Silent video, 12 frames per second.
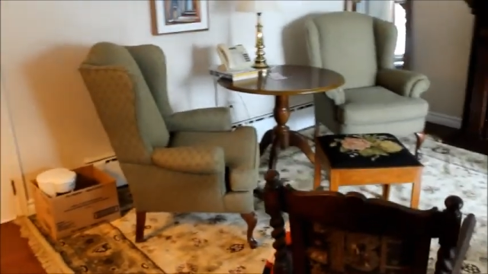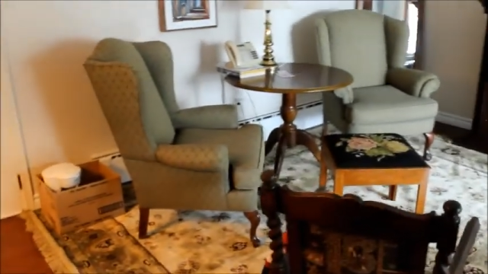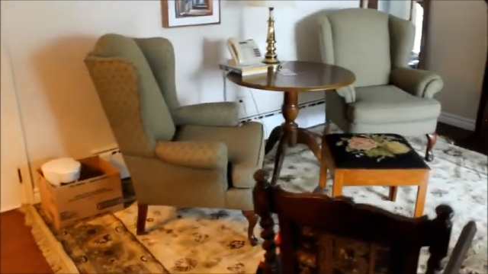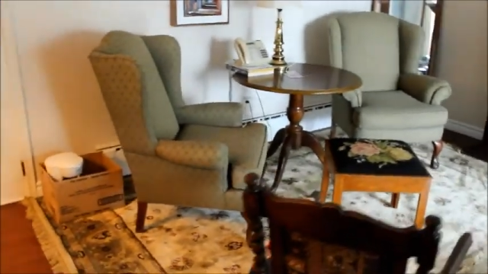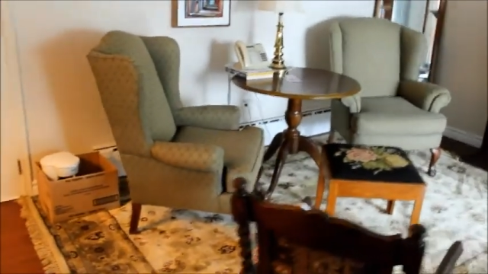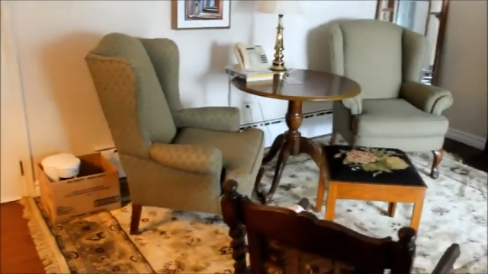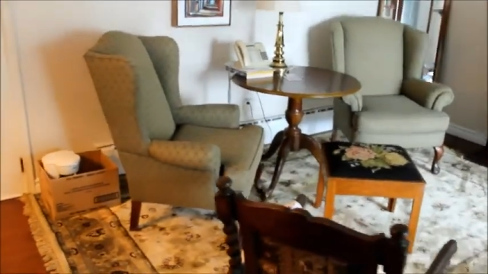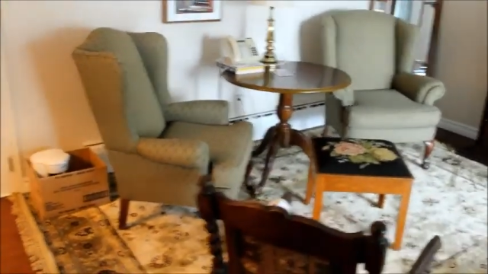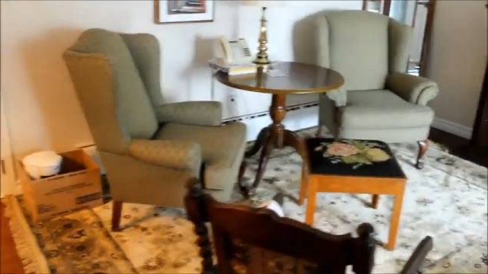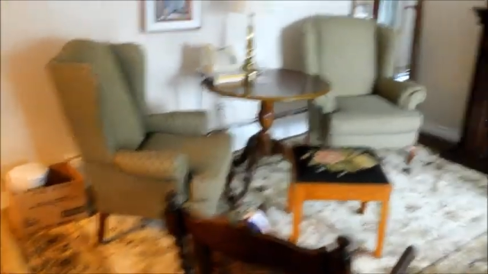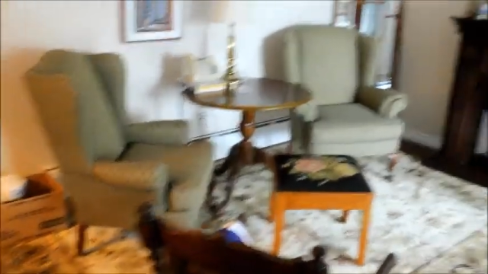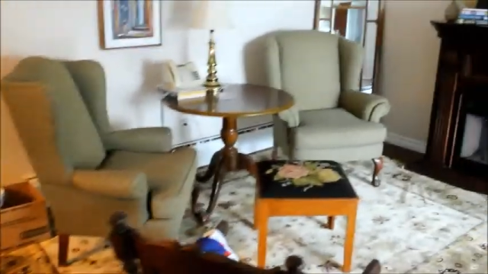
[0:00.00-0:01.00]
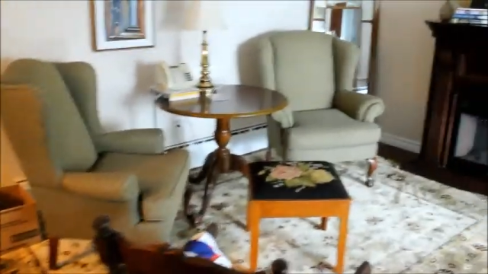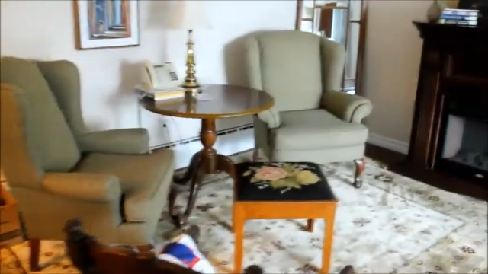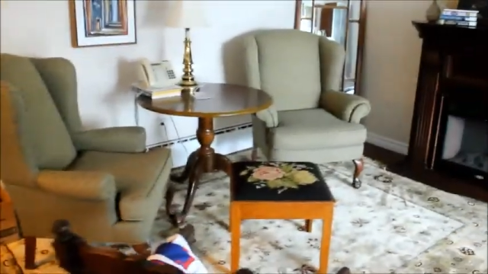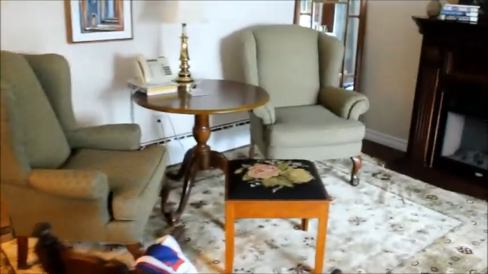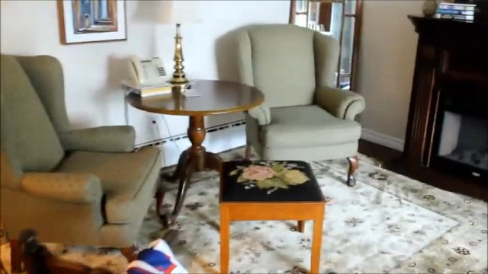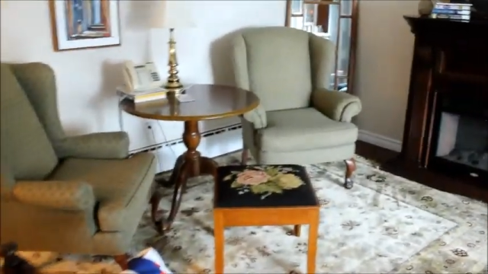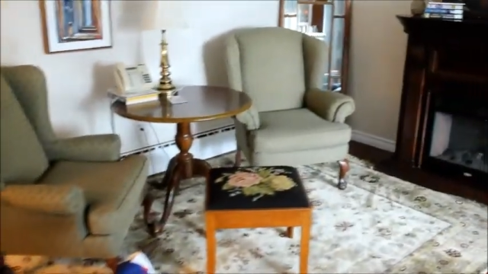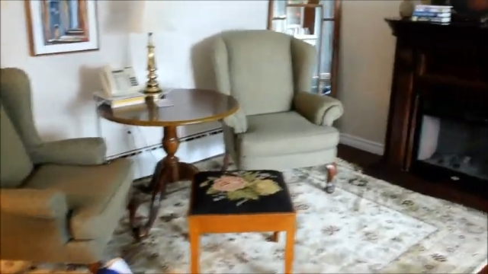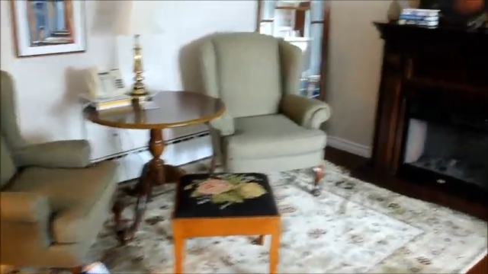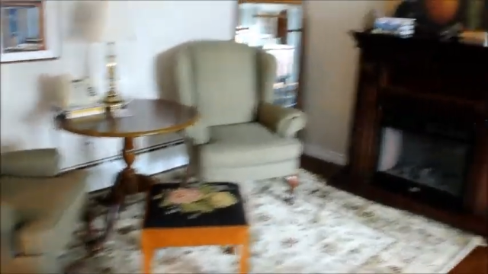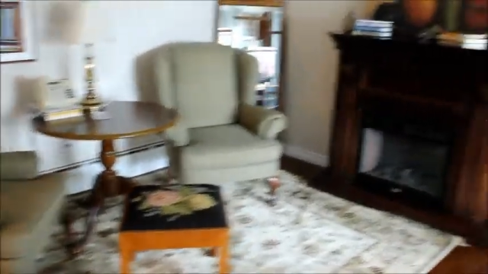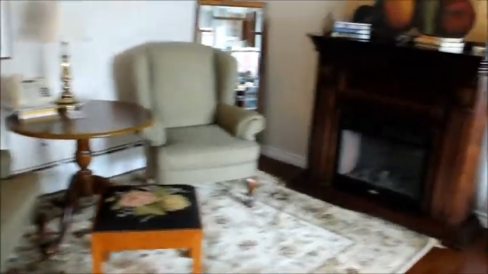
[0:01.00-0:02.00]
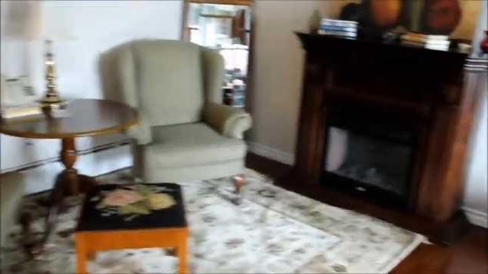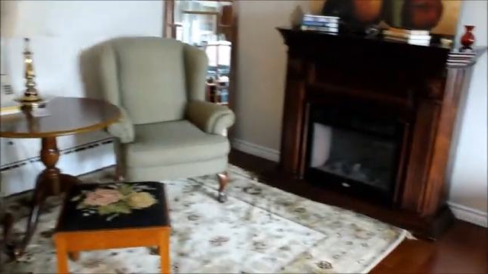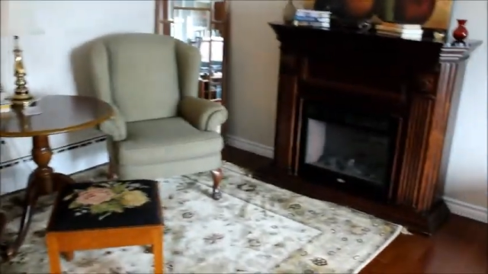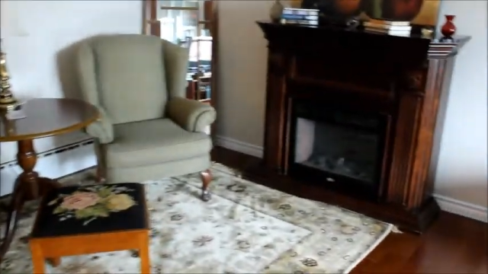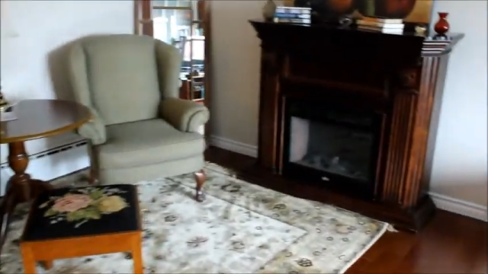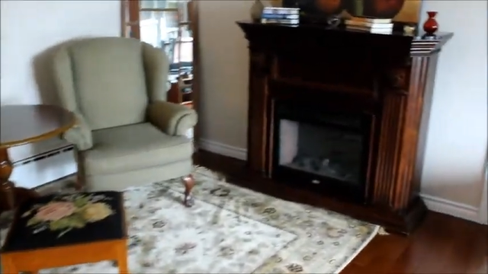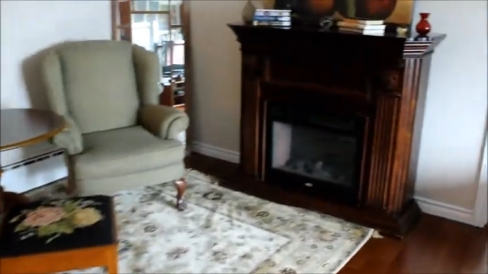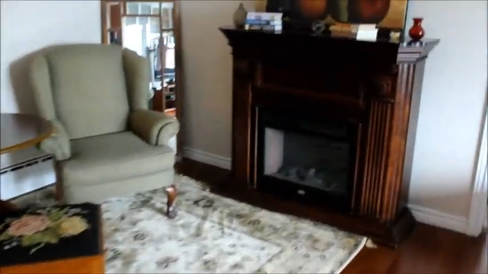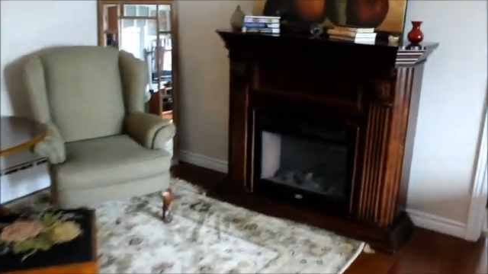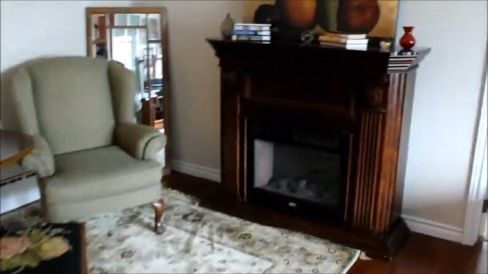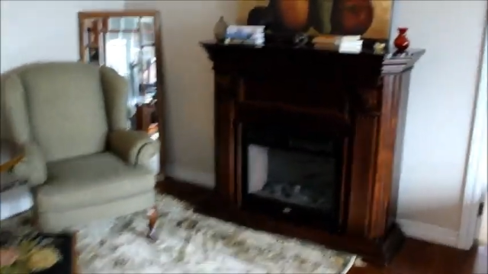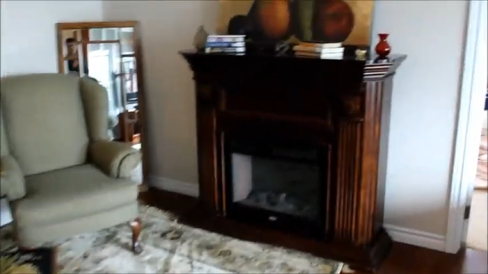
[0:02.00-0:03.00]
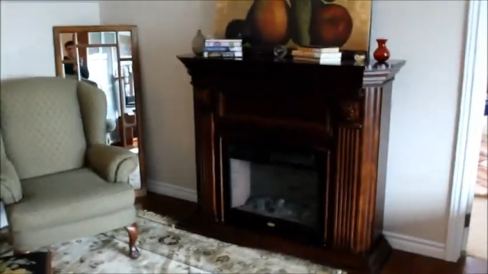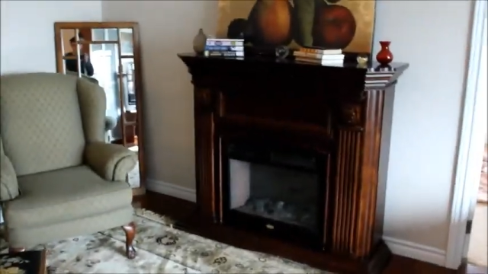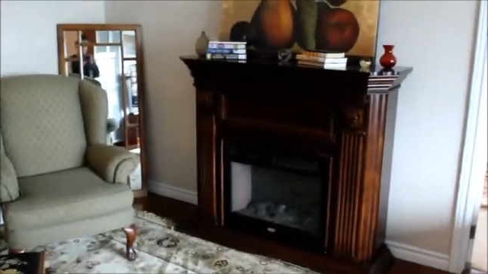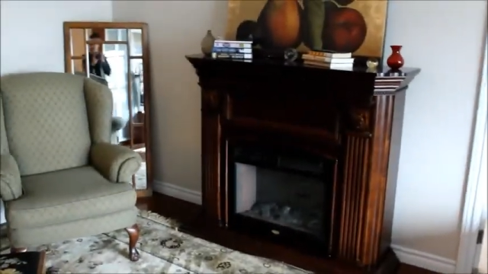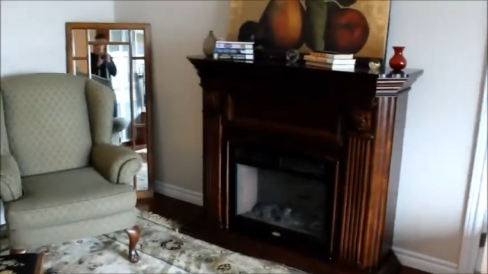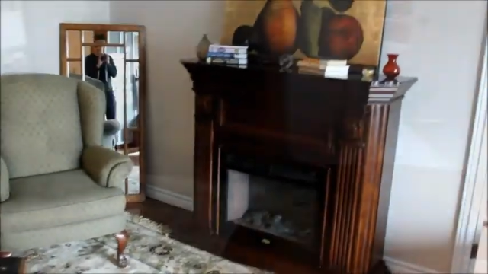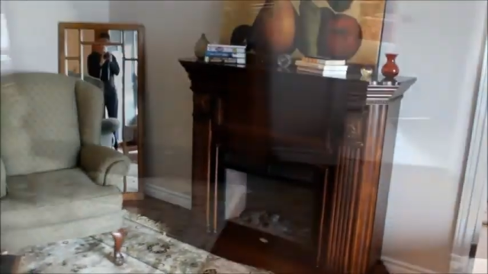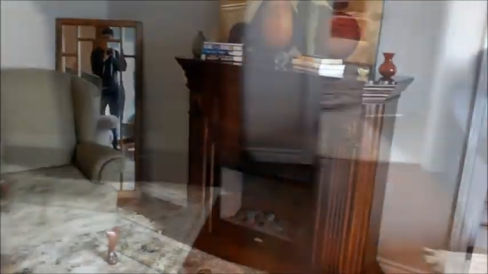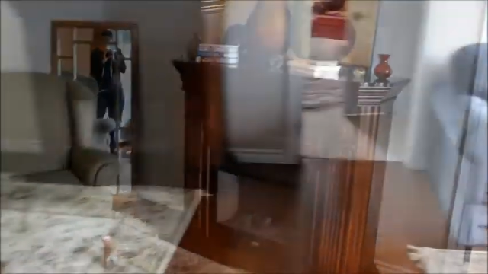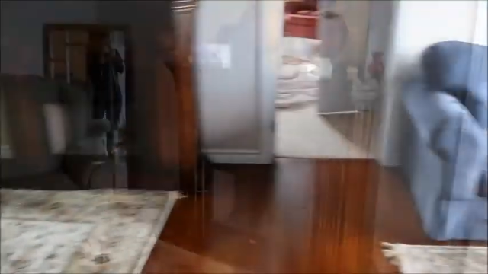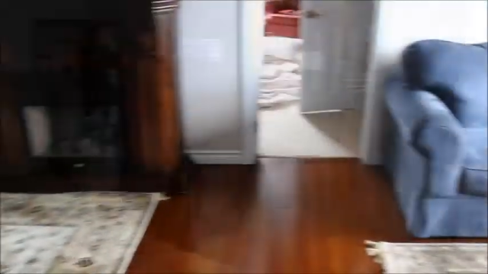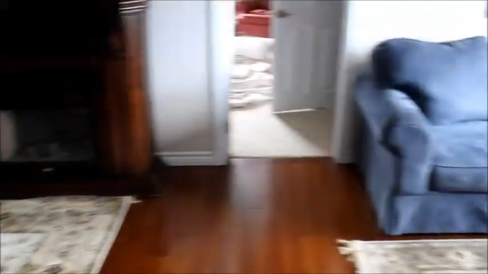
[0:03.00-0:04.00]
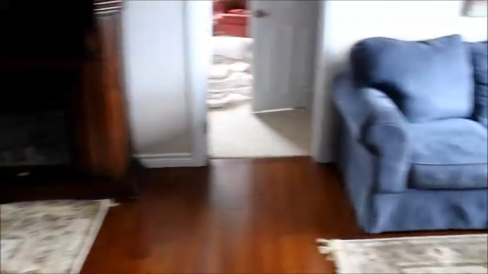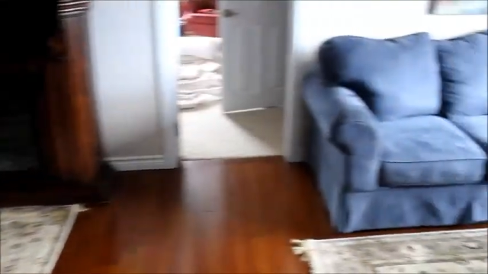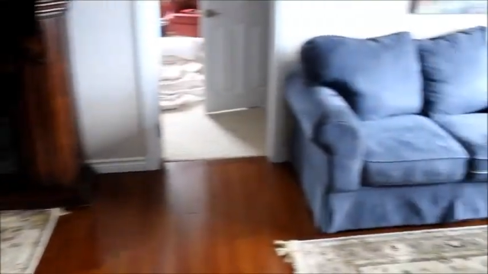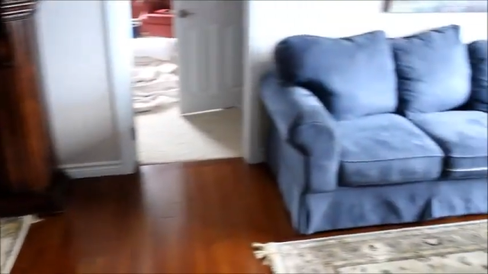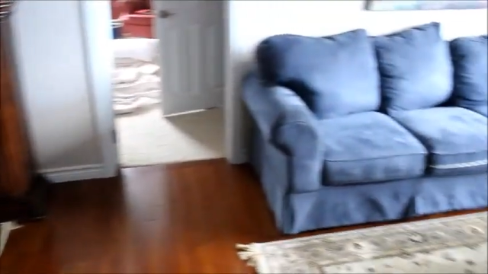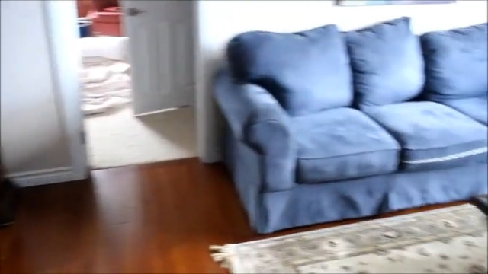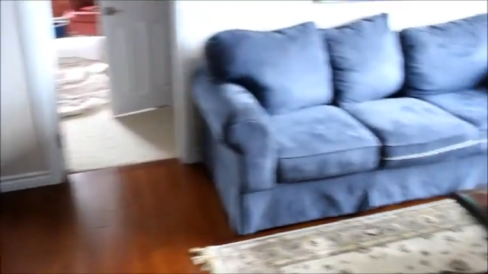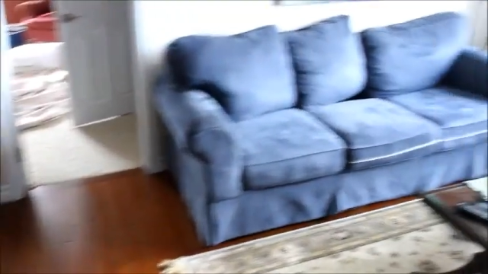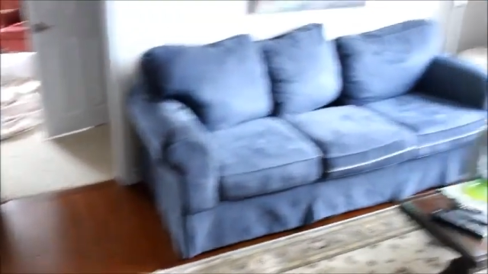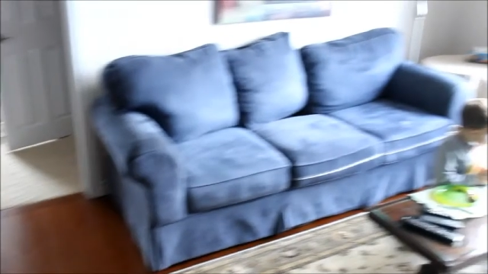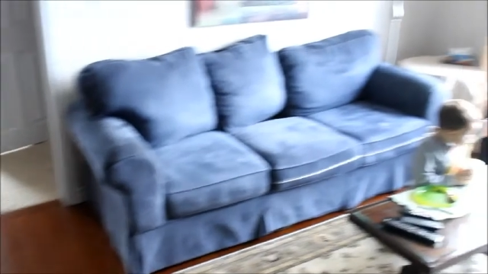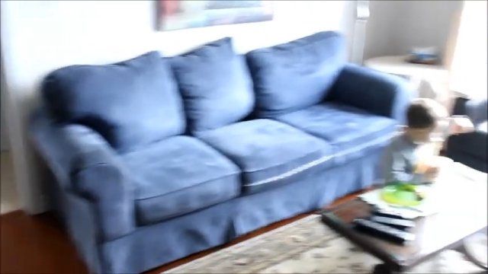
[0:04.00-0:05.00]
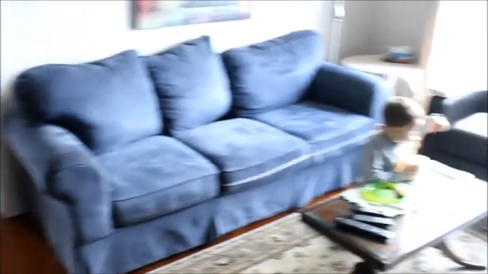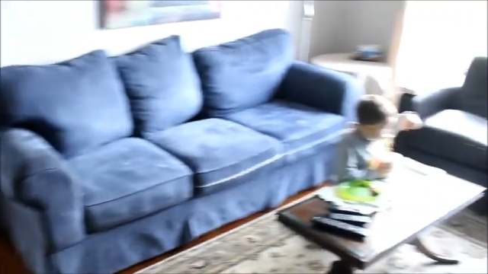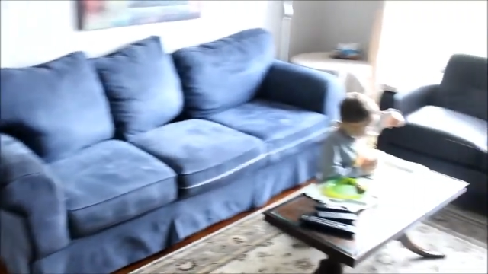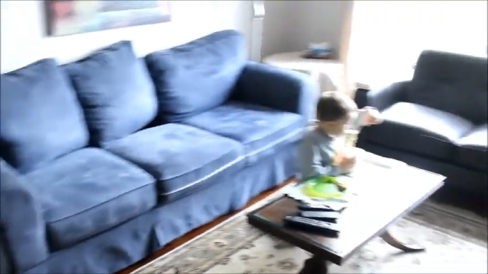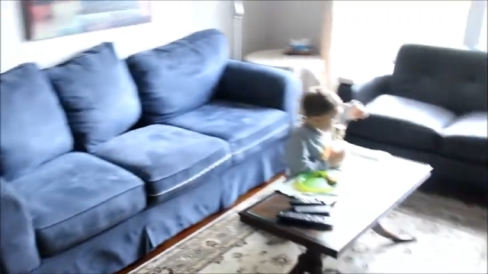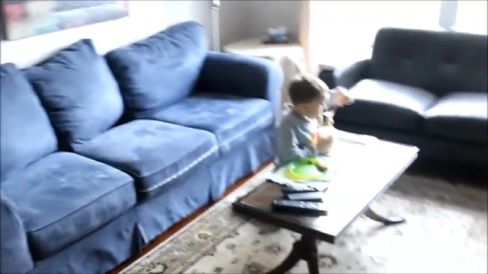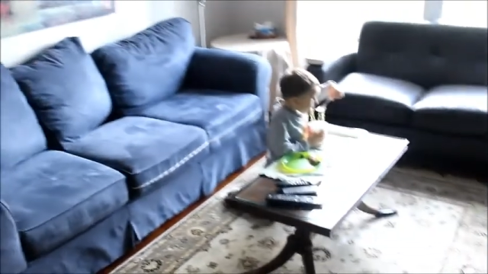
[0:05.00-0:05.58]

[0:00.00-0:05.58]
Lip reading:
Nobody's mouth can be seen.